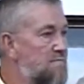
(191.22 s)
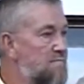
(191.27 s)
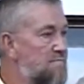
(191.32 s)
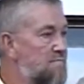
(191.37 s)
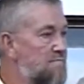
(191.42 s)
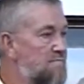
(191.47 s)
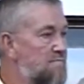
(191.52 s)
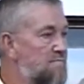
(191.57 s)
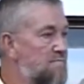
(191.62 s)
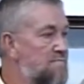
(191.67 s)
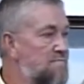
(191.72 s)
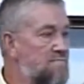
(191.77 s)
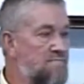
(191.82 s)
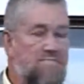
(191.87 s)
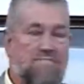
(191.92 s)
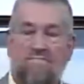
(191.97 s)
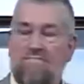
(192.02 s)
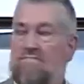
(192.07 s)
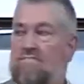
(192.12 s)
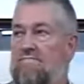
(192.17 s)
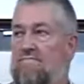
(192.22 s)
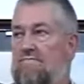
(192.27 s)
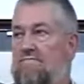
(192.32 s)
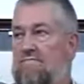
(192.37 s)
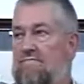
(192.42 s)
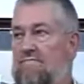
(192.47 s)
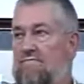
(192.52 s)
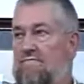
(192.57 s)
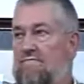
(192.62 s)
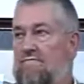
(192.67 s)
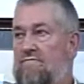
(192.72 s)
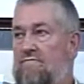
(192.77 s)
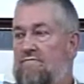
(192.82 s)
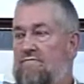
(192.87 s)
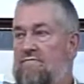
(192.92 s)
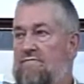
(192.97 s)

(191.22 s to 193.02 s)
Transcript: (no one is talking)